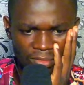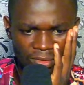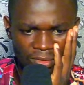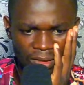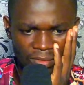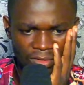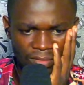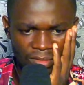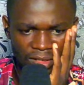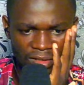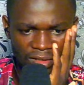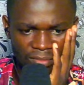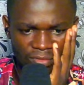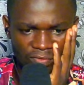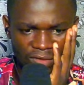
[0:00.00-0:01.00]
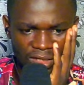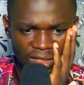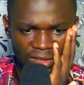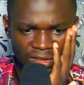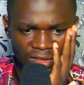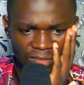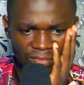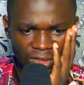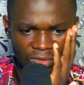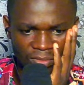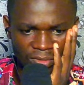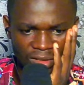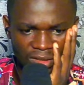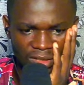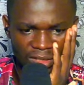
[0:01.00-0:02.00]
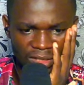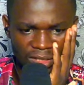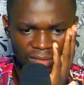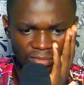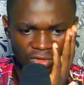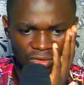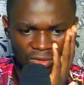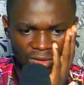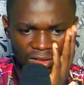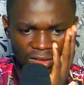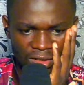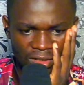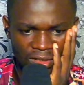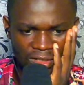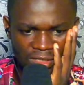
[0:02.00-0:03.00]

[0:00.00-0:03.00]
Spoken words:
with playing a move like this is my opponent can capture here.